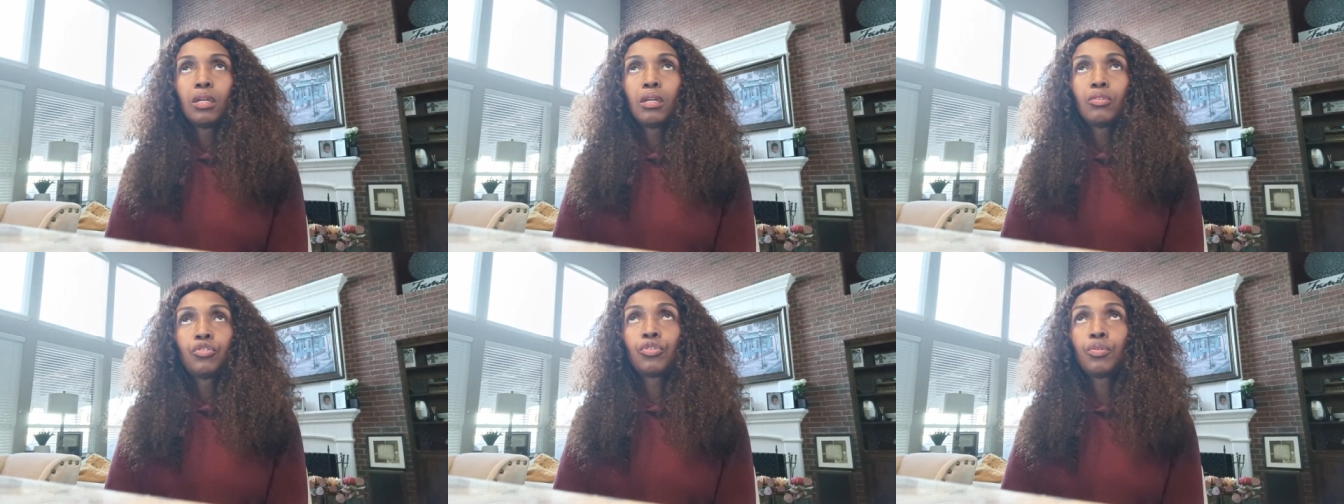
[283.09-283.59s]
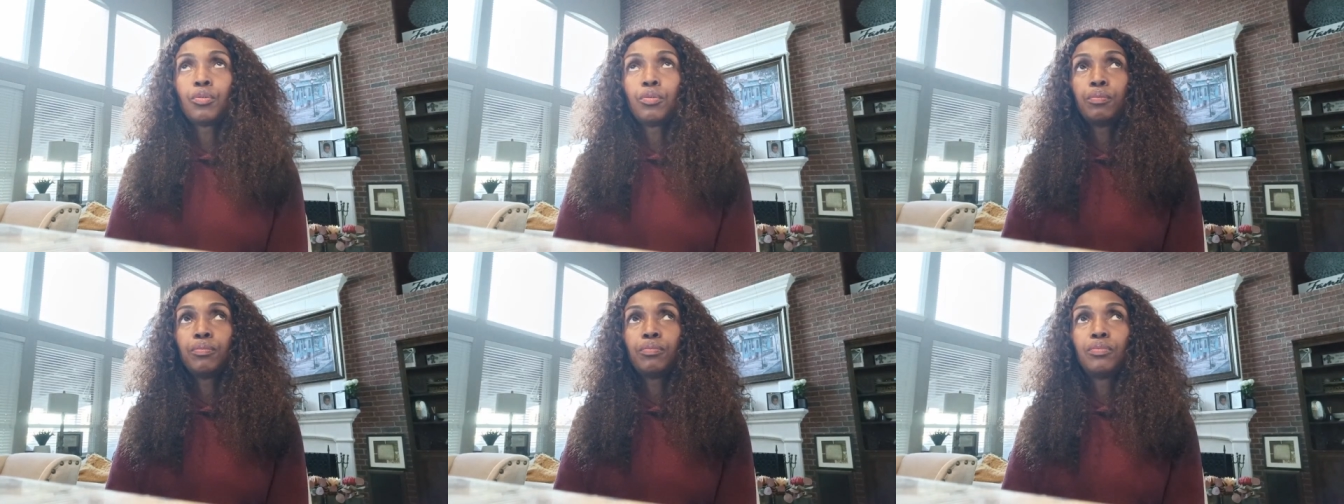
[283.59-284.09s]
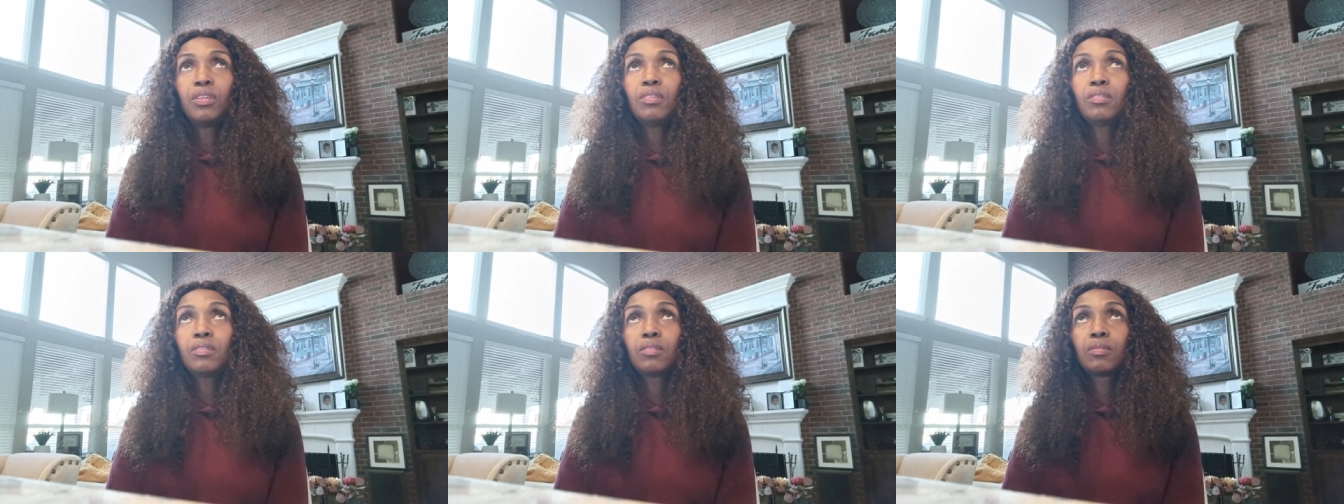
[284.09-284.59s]
So,
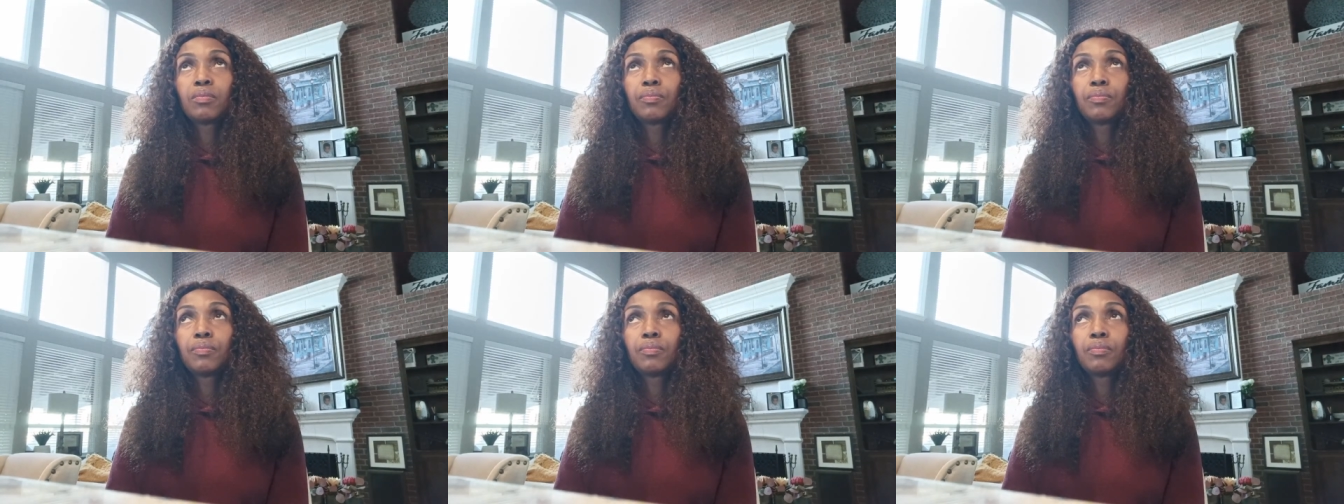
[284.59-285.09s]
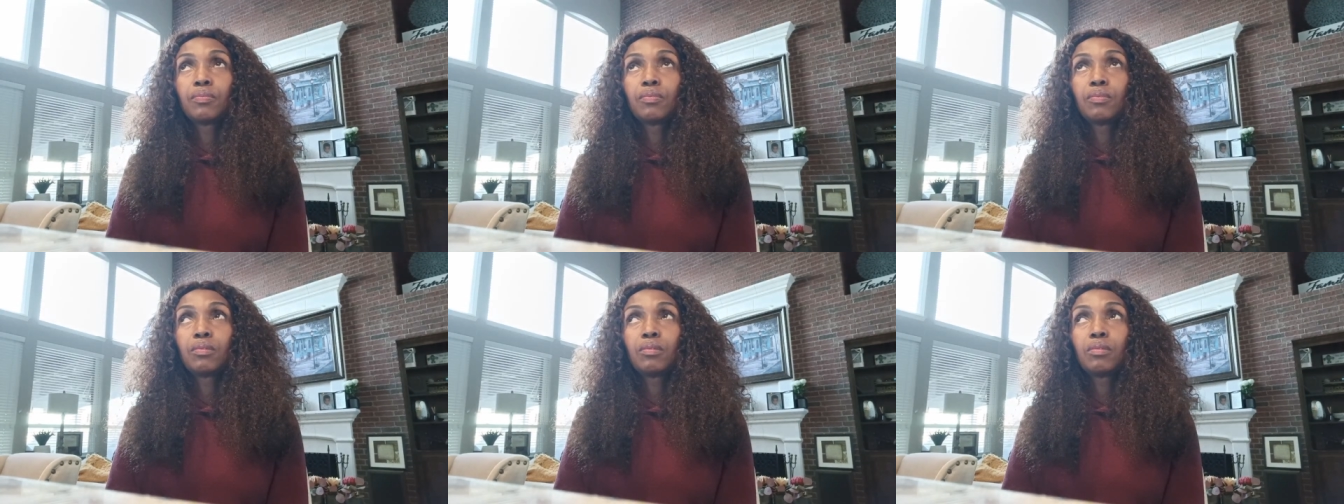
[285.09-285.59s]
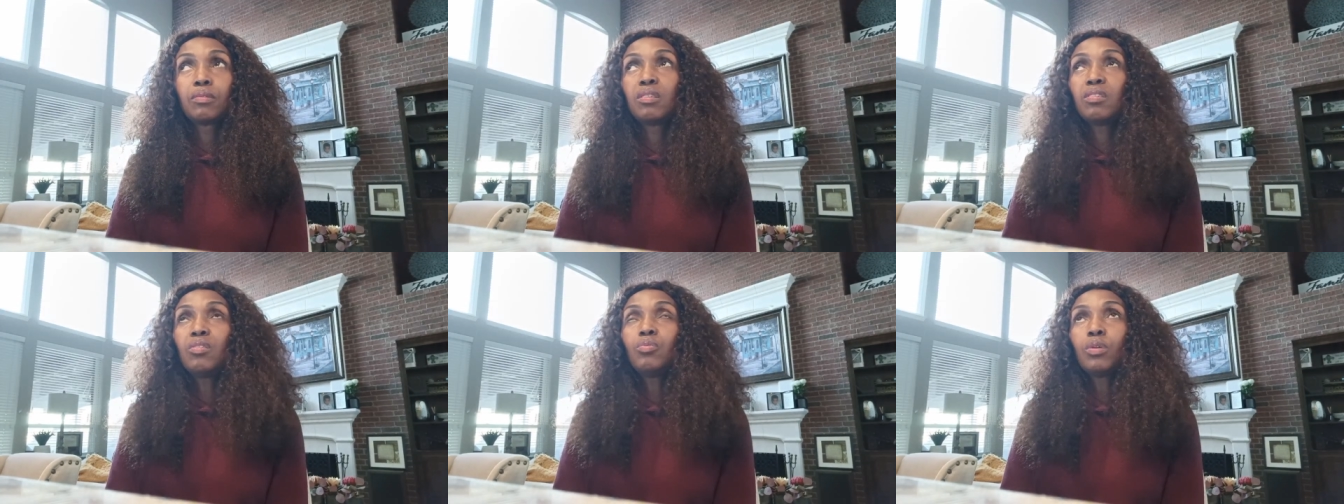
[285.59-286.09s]
this
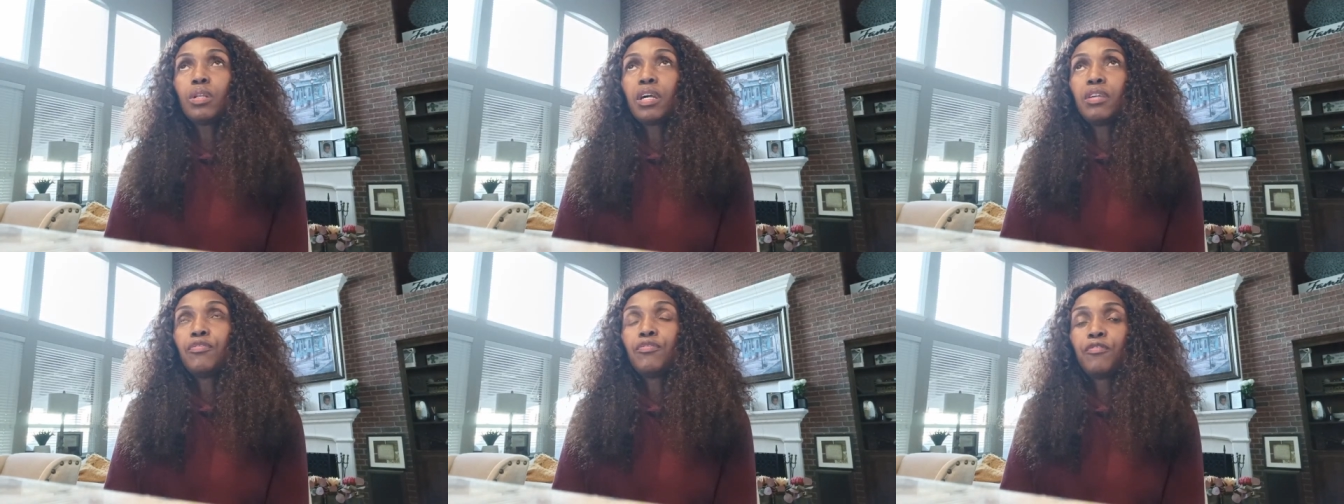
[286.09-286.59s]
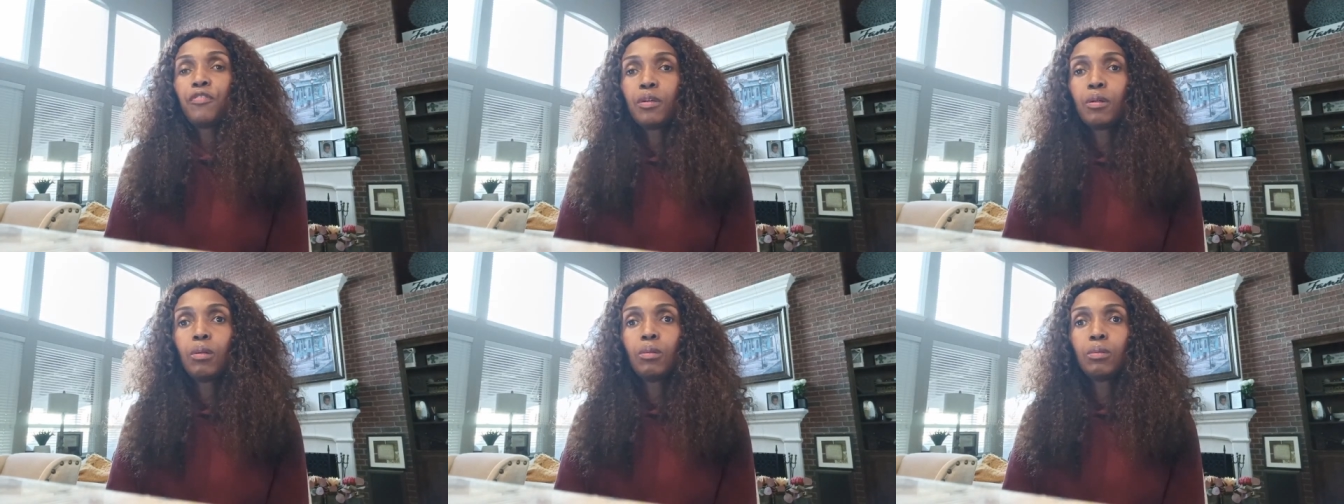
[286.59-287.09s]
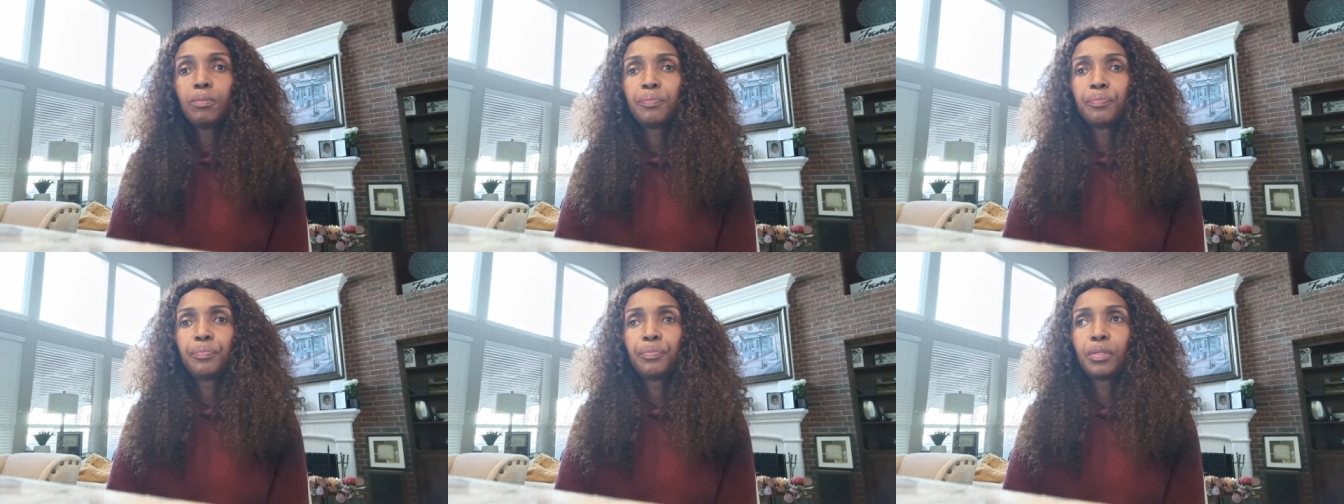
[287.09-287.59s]
this is what I feel.
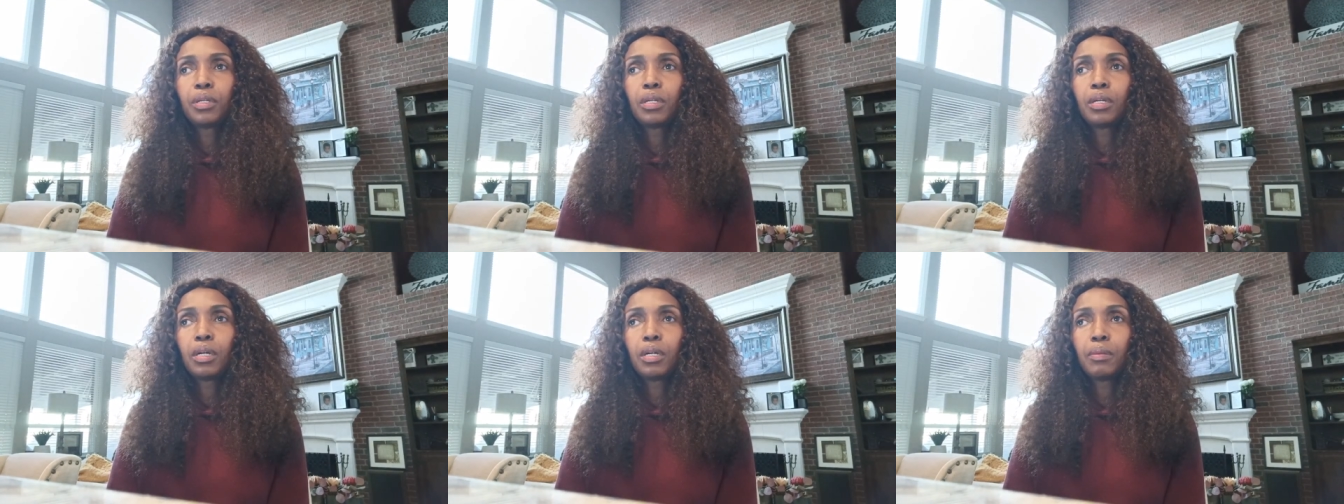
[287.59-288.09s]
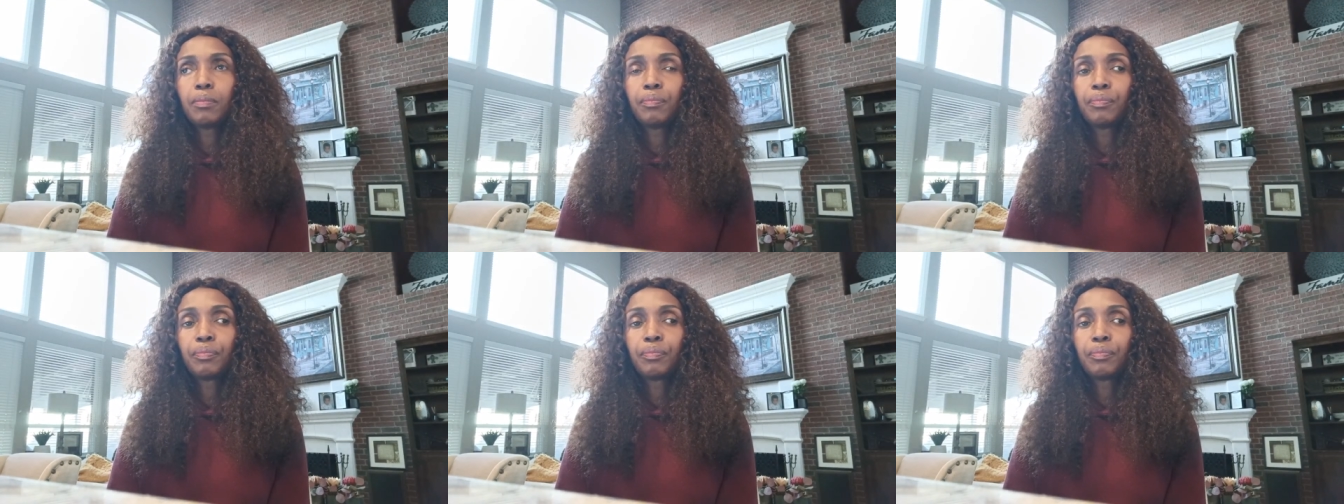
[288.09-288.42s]
Um,